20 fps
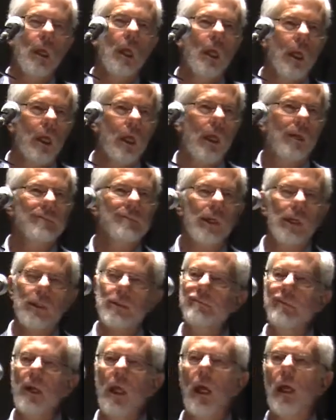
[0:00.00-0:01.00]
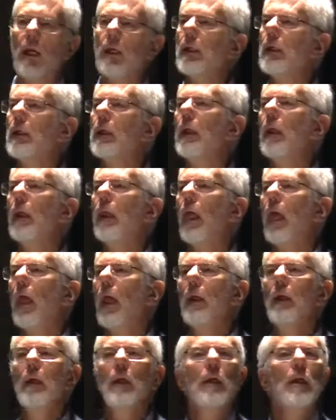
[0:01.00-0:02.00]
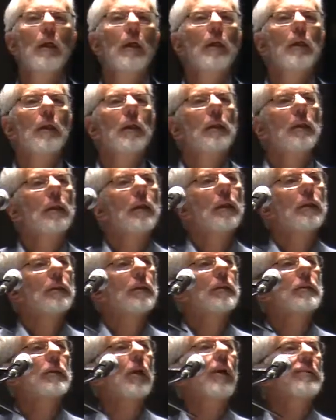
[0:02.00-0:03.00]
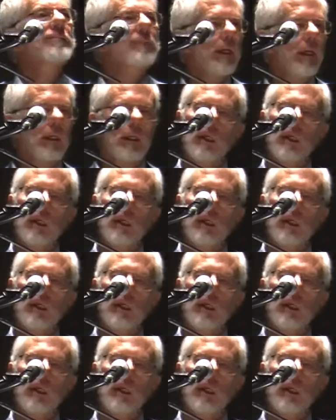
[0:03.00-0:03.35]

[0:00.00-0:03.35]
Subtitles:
Let me explain. The topic